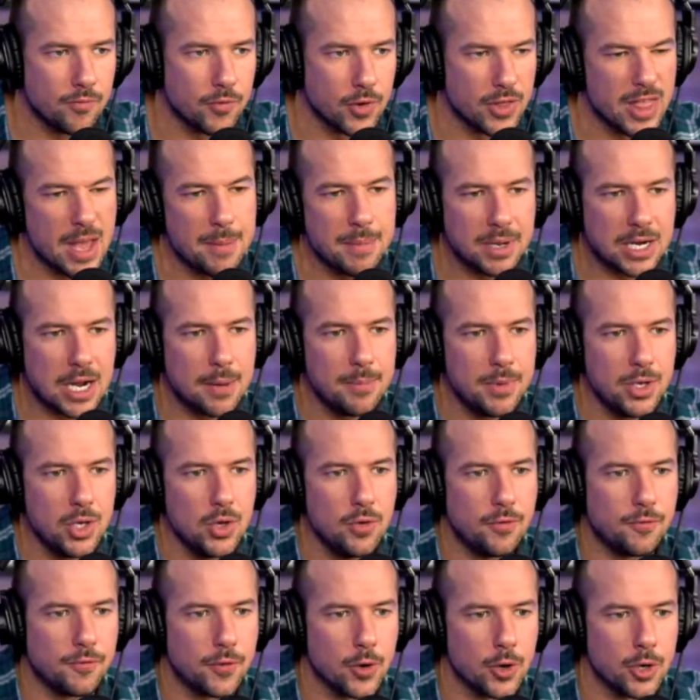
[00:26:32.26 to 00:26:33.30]
for them to come to
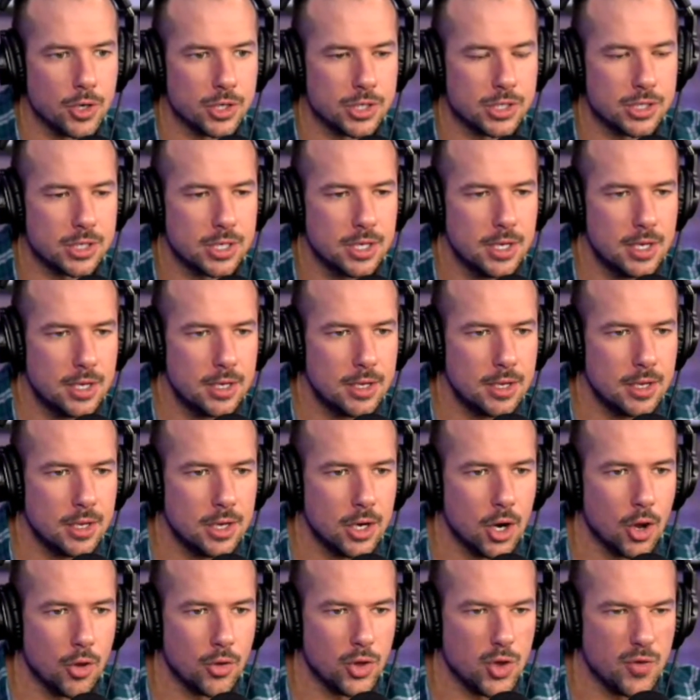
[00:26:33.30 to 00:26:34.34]
you first,
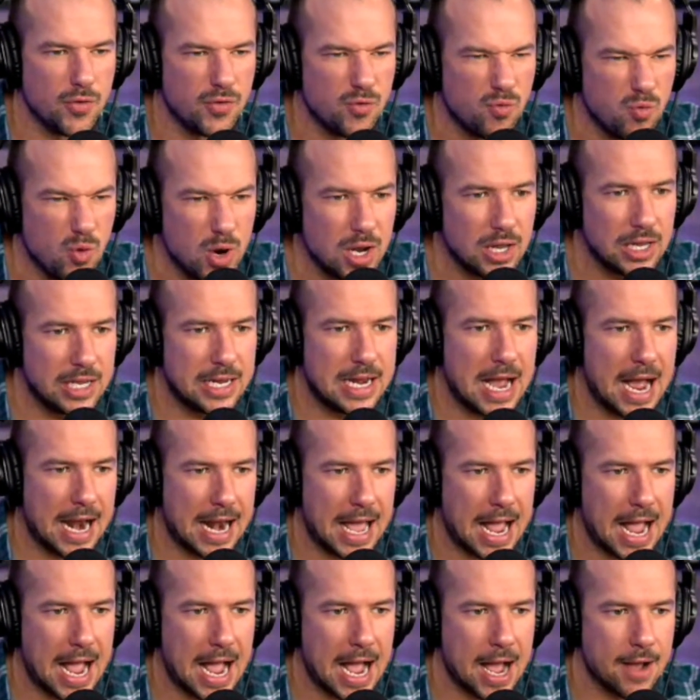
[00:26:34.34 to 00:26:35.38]
you know, you've really got
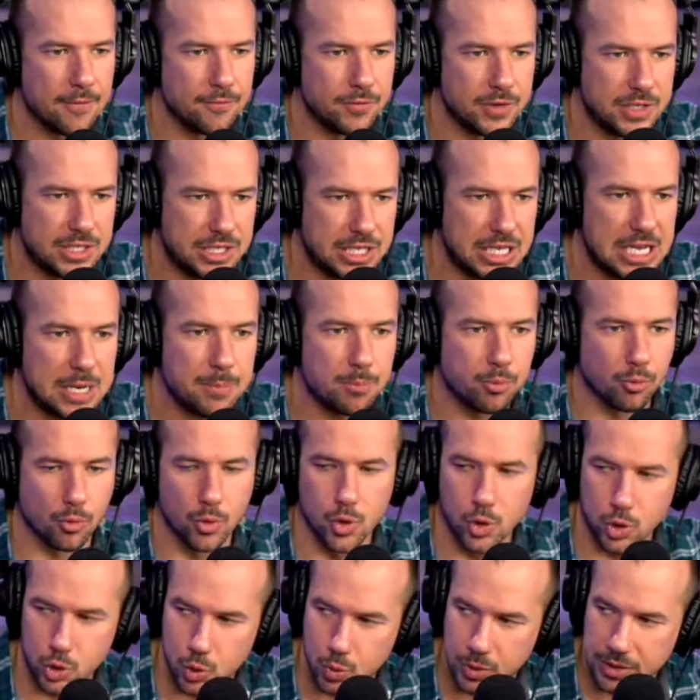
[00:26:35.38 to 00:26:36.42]
to have deep
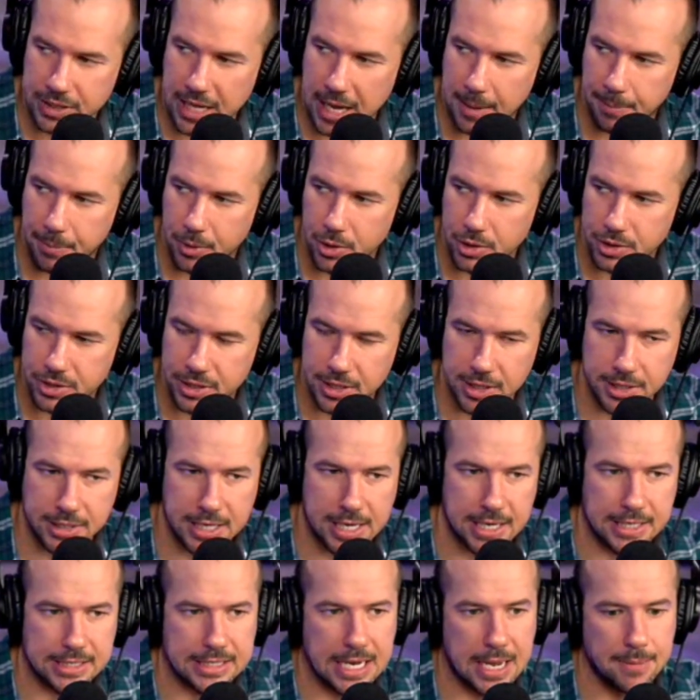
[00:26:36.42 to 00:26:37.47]
roots with that person. It
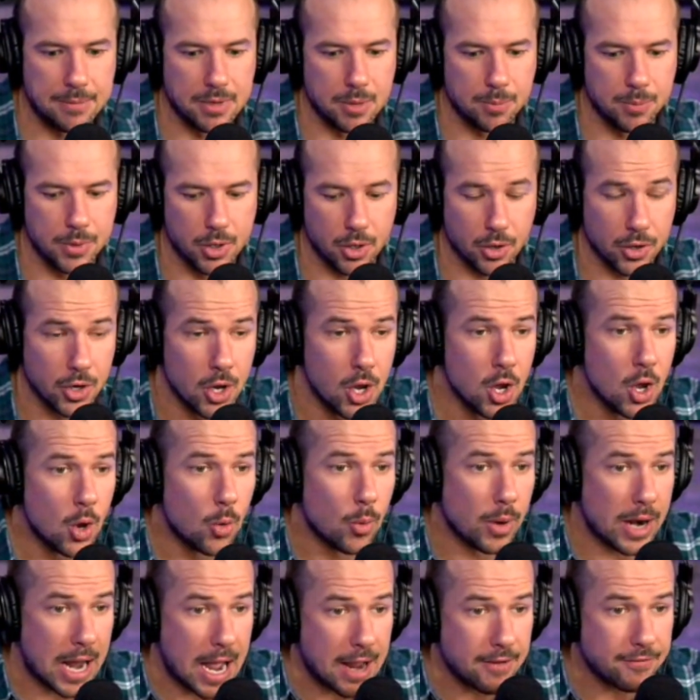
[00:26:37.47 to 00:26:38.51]
takes time to build.
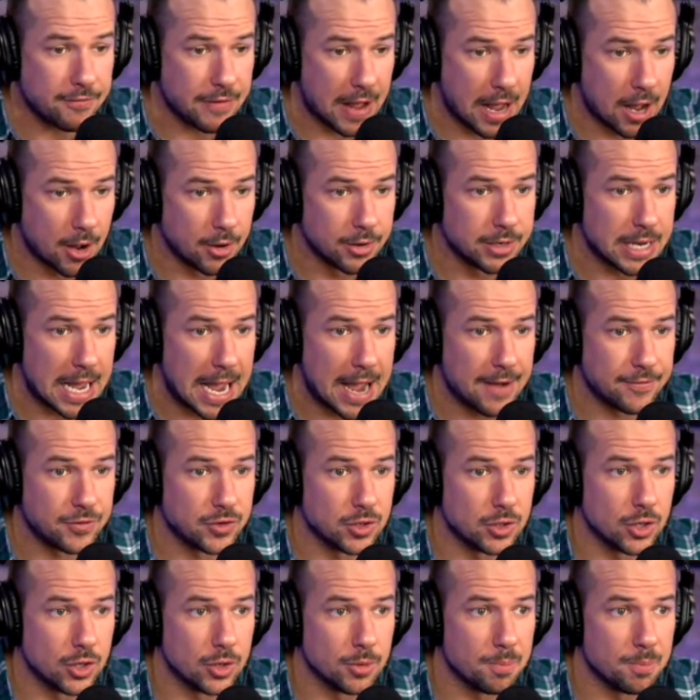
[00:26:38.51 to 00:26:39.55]
What I found
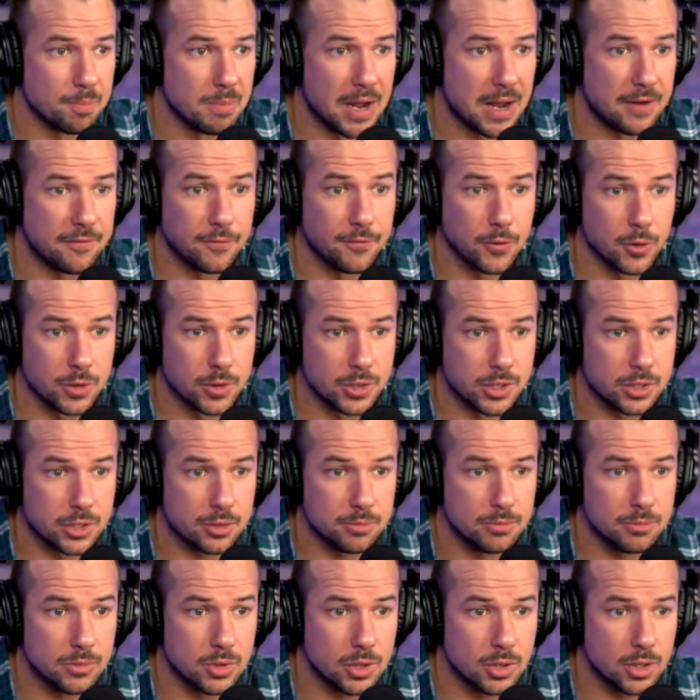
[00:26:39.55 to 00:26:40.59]
after my
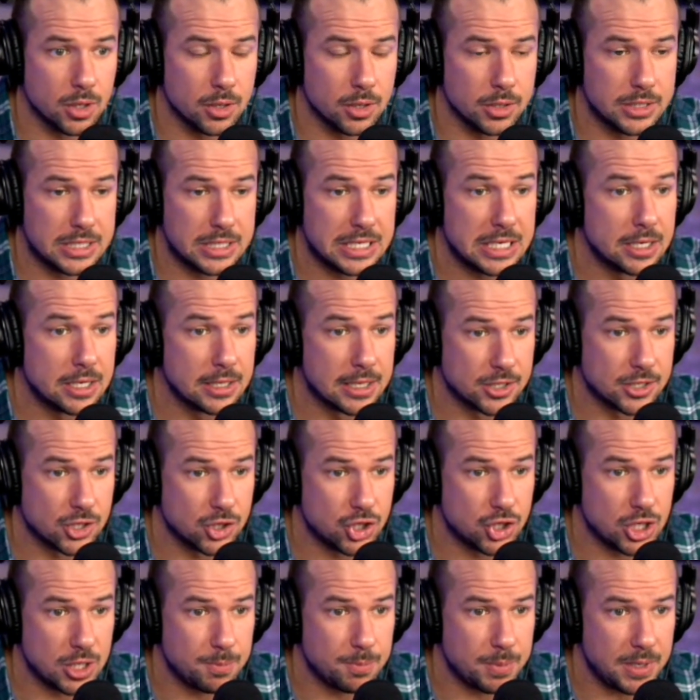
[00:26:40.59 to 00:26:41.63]
first deal as a
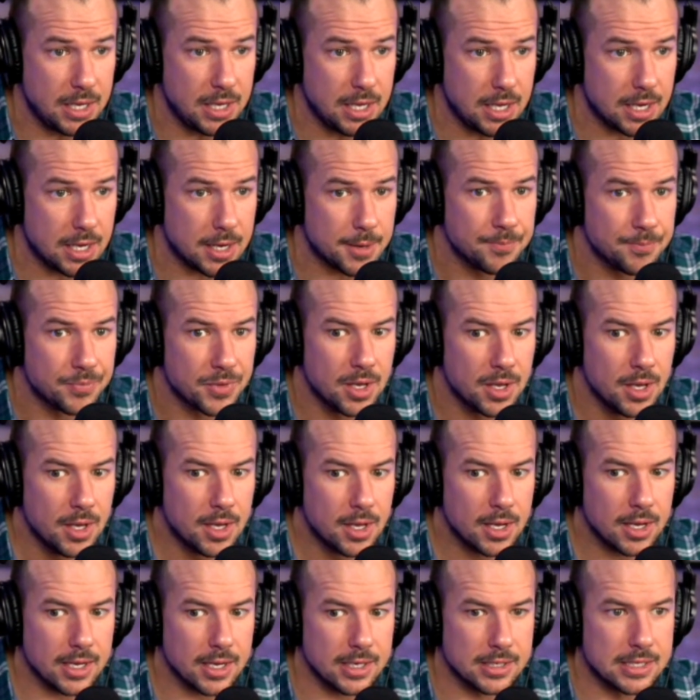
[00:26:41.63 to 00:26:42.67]
GP
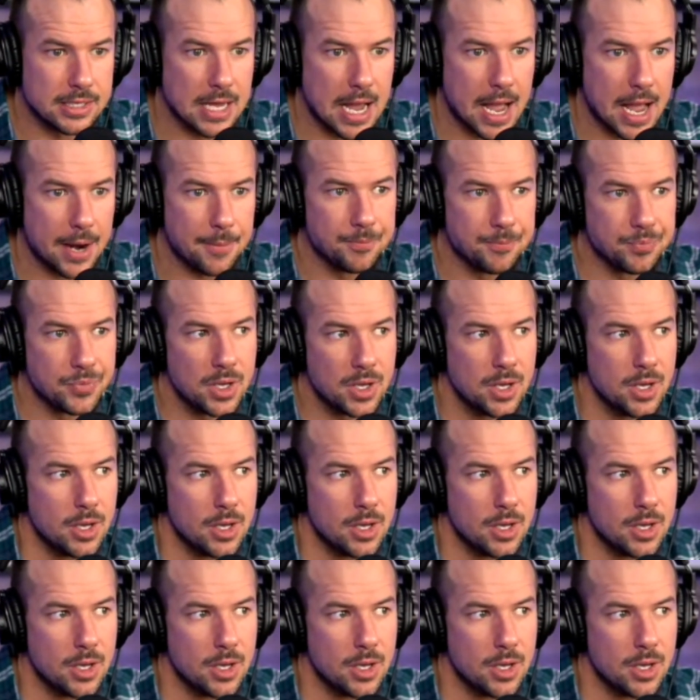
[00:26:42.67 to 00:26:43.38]
is that